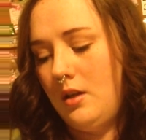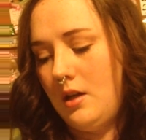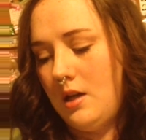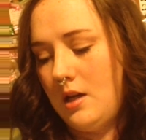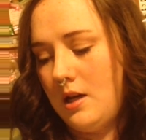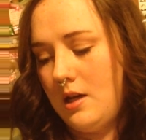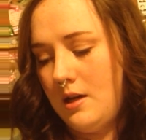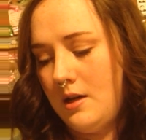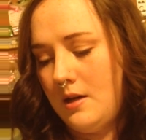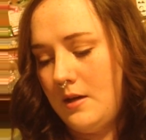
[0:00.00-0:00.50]

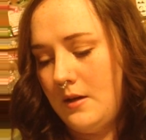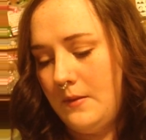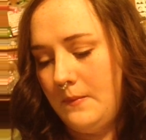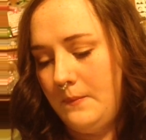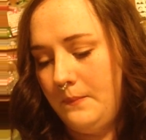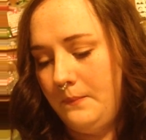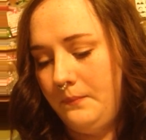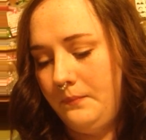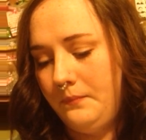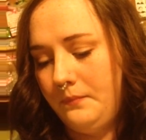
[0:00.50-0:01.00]

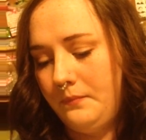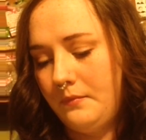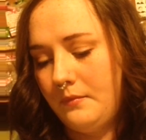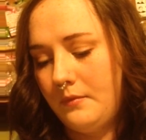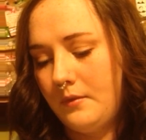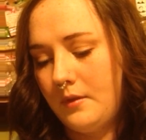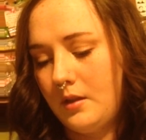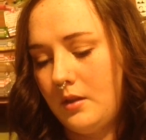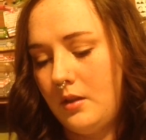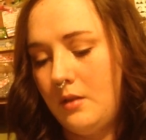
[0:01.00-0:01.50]

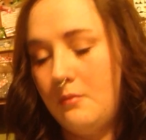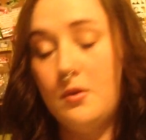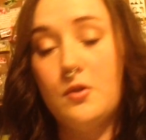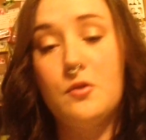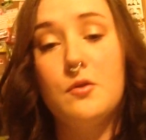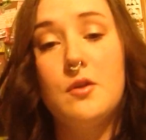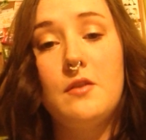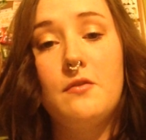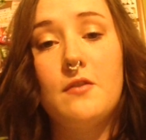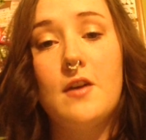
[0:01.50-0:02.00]
Number
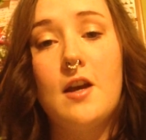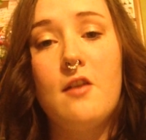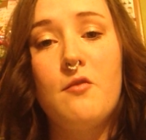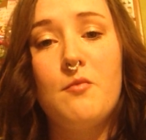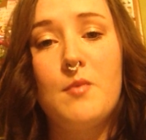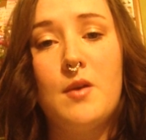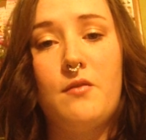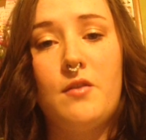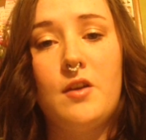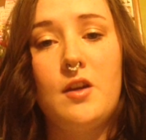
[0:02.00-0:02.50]
25,
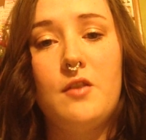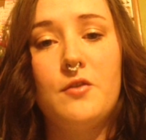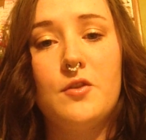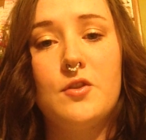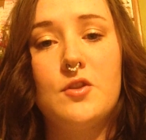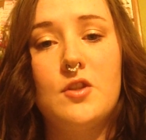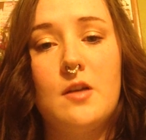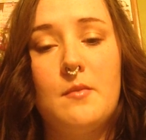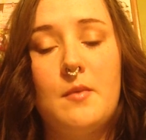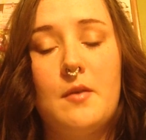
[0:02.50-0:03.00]
my very
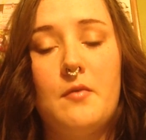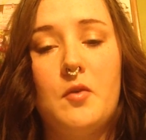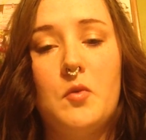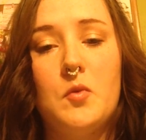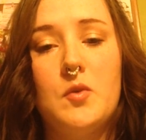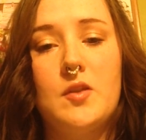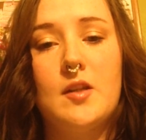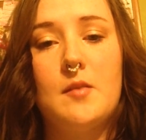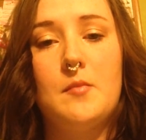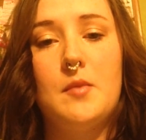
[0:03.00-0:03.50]
first job ever
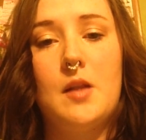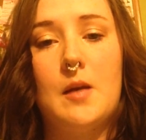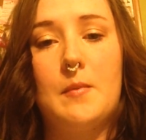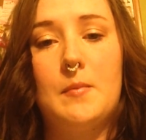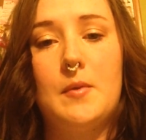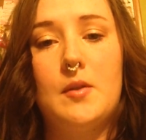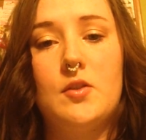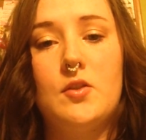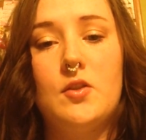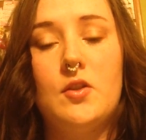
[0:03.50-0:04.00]
was at a
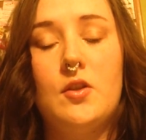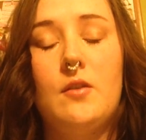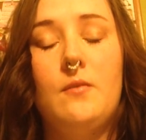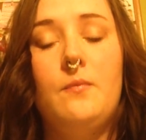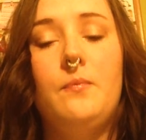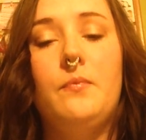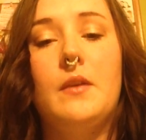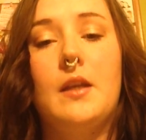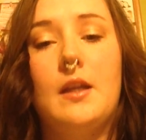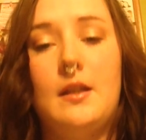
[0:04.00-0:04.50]
Blockbuster,
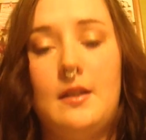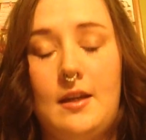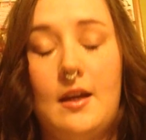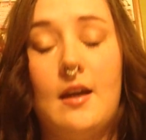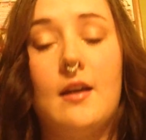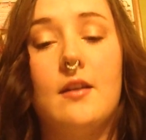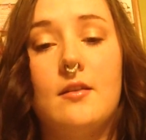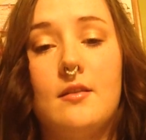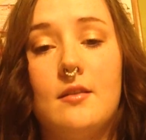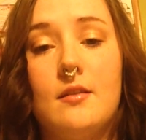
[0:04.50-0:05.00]
and
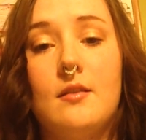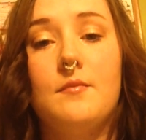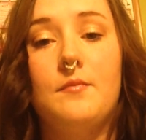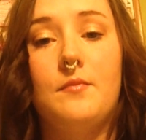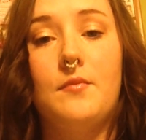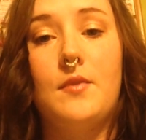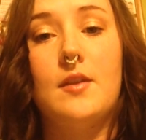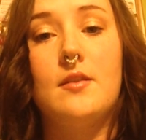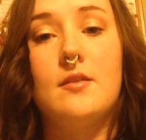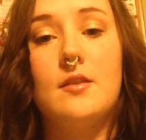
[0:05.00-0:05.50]
yes,
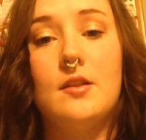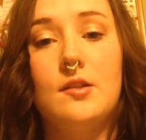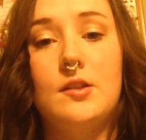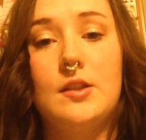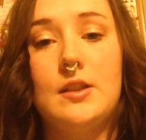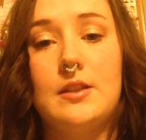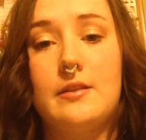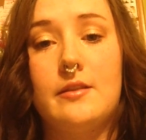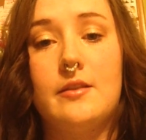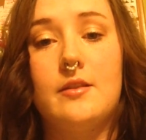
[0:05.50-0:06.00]
they still
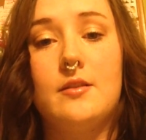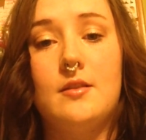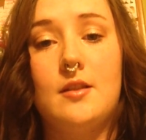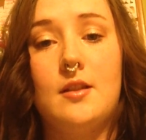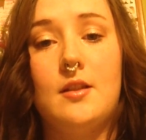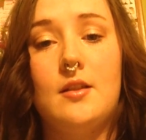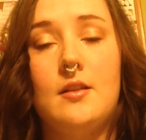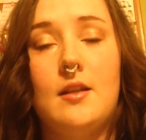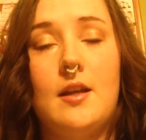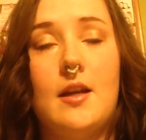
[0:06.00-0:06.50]

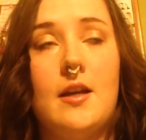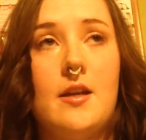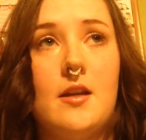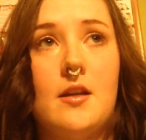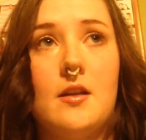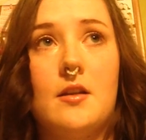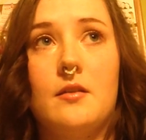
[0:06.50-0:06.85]
existed like